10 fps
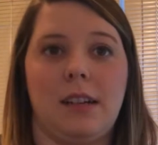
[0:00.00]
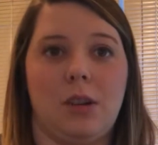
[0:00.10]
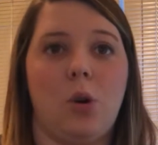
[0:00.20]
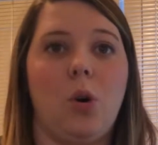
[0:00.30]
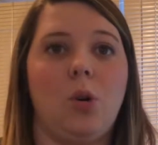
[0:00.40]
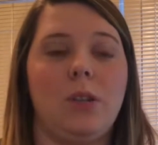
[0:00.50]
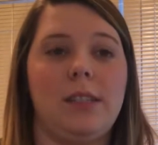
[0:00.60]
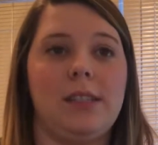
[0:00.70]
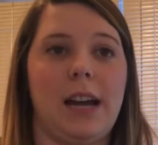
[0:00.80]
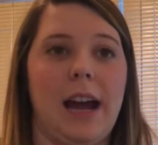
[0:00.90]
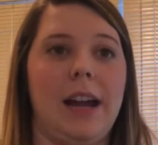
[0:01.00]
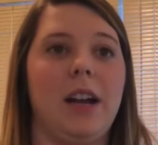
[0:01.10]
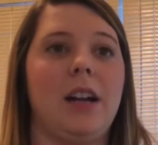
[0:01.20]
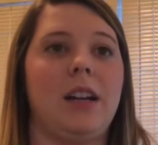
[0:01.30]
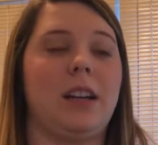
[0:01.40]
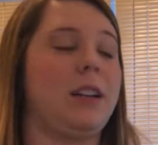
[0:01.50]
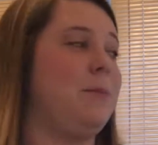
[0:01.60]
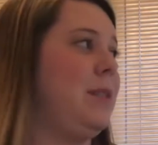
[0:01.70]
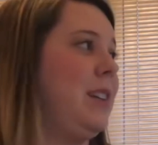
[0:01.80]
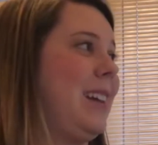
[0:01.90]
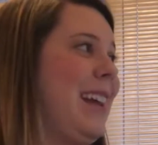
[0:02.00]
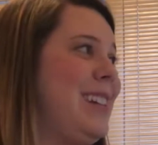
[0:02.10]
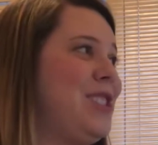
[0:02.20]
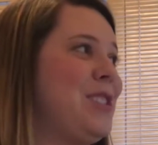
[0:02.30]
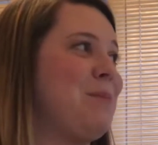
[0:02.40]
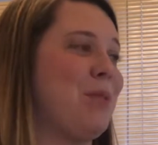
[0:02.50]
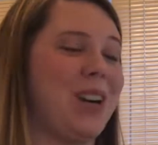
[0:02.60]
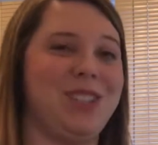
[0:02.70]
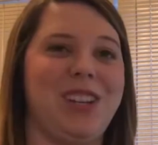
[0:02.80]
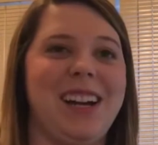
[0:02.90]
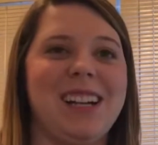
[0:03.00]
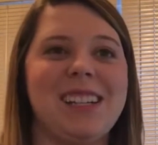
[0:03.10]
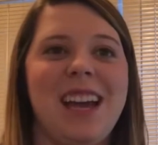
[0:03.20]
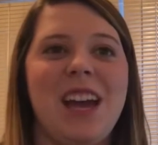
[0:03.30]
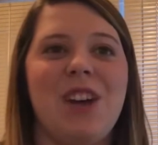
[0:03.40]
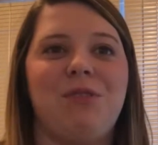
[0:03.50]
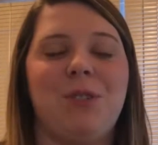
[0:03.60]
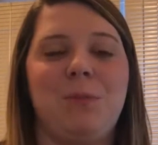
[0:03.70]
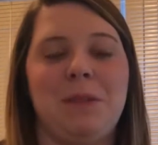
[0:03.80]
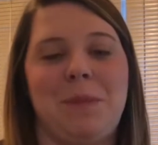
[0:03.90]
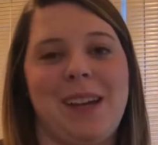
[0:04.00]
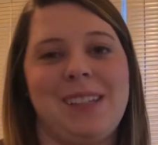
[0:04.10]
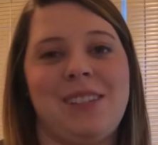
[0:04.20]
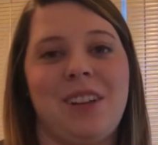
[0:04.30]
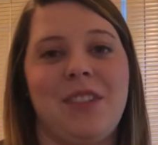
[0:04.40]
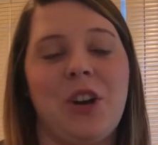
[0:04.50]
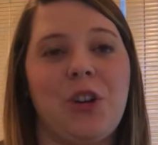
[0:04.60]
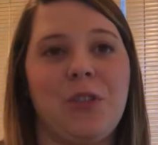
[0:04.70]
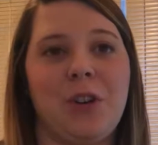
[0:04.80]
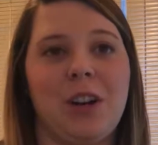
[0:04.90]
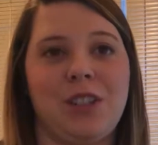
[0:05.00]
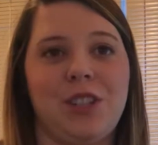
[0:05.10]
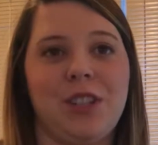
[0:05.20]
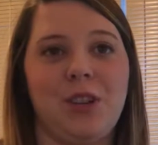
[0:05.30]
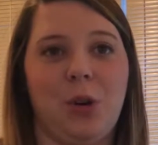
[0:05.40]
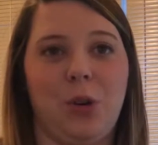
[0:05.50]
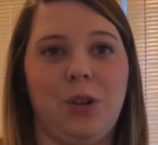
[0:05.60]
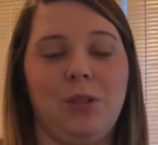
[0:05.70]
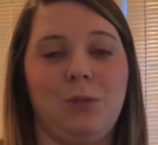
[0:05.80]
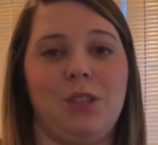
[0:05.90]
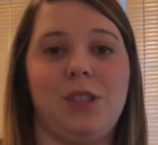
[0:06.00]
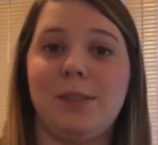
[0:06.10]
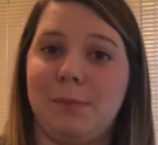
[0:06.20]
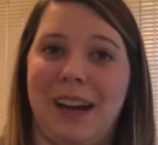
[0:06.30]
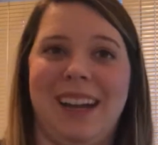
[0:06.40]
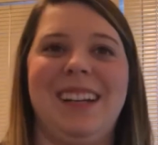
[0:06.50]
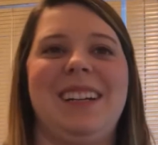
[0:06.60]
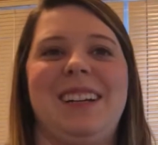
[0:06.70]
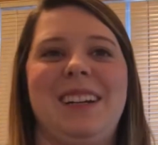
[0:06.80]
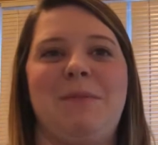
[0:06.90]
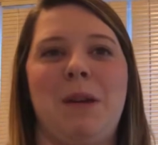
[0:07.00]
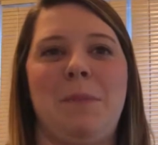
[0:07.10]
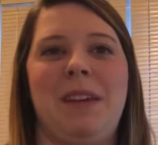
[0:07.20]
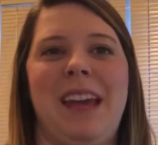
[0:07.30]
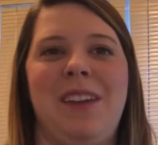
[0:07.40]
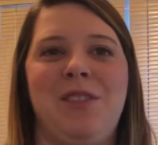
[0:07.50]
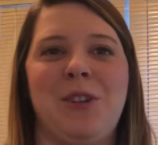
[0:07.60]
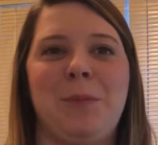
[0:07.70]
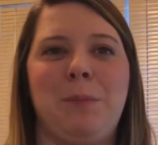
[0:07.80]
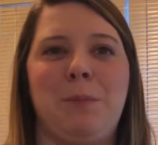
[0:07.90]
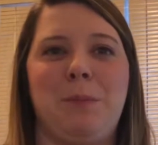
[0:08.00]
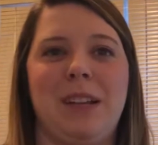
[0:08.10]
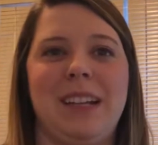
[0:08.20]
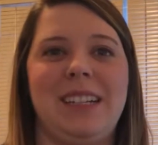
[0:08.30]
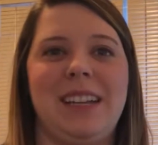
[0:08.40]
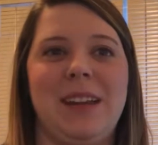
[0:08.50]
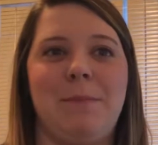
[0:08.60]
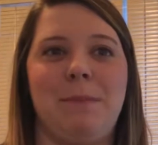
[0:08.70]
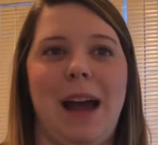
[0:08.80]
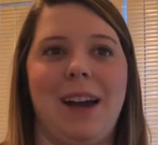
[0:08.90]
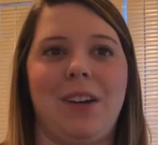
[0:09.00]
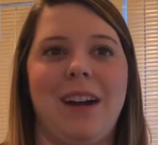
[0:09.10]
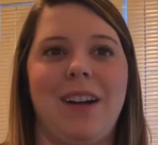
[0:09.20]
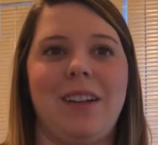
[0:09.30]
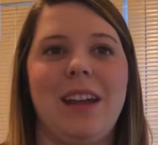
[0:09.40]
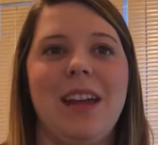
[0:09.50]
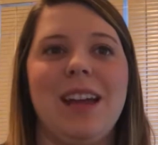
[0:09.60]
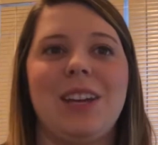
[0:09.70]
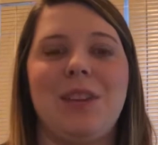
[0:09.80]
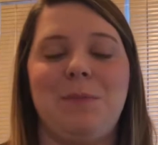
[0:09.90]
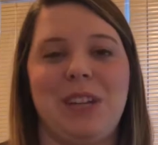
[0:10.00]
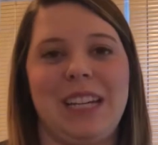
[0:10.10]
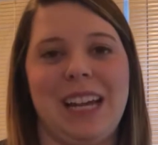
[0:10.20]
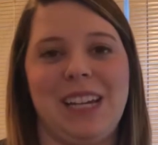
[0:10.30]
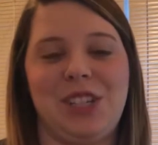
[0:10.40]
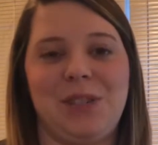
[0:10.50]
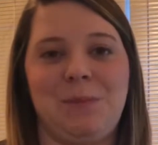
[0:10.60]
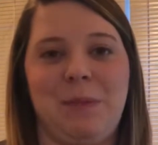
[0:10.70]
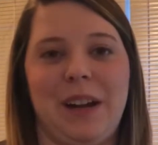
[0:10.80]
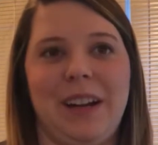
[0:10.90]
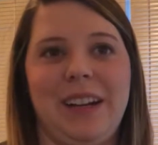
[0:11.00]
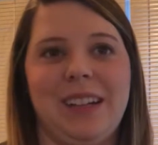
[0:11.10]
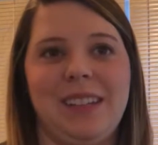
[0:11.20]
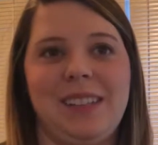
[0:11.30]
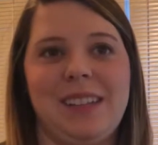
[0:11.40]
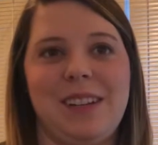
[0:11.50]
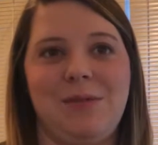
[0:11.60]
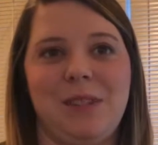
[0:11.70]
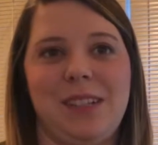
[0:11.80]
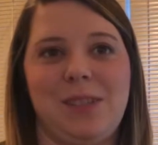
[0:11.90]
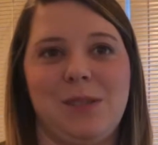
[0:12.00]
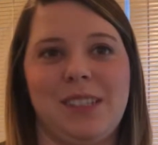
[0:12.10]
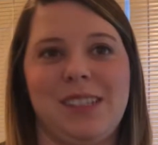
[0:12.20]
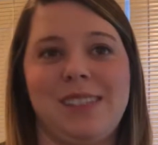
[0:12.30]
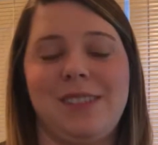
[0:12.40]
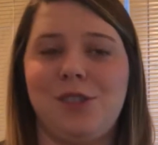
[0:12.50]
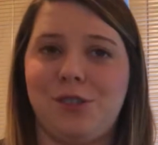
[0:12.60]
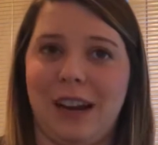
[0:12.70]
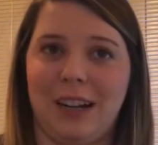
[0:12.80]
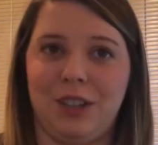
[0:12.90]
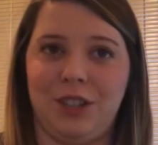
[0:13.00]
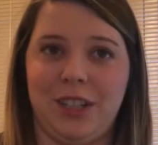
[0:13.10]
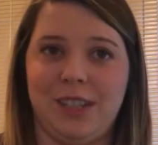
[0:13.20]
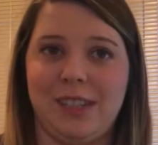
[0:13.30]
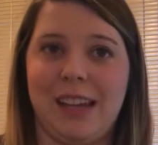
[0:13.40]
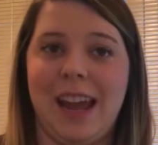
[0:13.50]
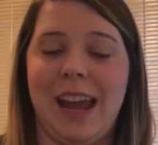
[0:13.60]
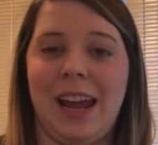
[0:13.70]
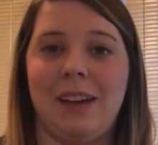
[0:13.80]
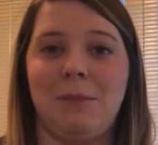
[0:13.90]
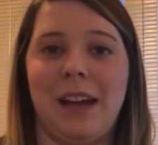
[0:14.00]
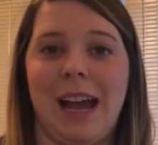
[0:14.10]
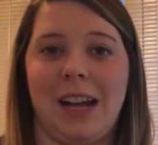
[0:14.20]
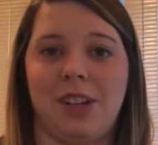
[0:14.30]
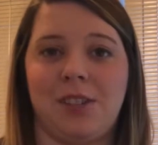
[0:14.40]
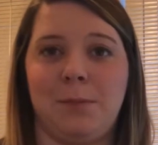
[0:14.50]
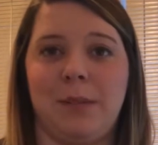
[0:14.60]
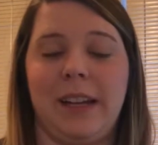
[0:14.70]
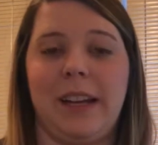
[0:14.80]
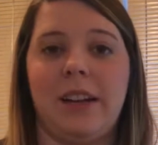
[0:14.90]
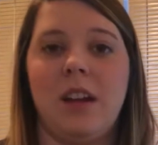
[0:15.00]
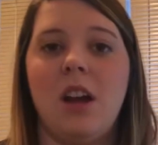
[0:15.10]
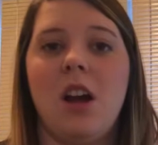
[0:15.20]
whole entire communication project will be based on the overarching goal, which is mine, my behavioral blend and background, communication barriers and resources and strategies, and my action plan,